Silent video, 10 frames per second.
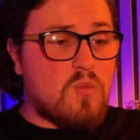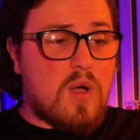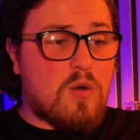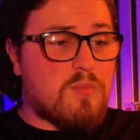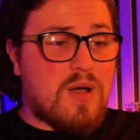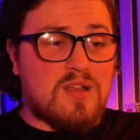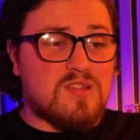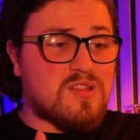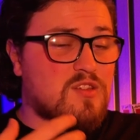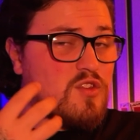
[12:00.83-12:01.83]
well
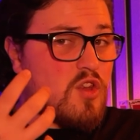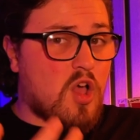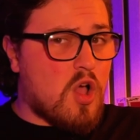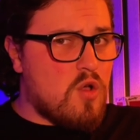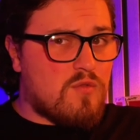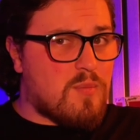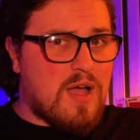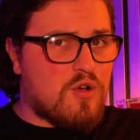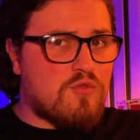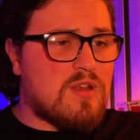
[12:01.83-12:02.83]
balanced, and it's not
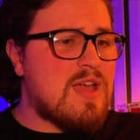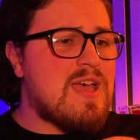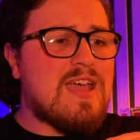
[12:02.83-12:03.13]
overpowering.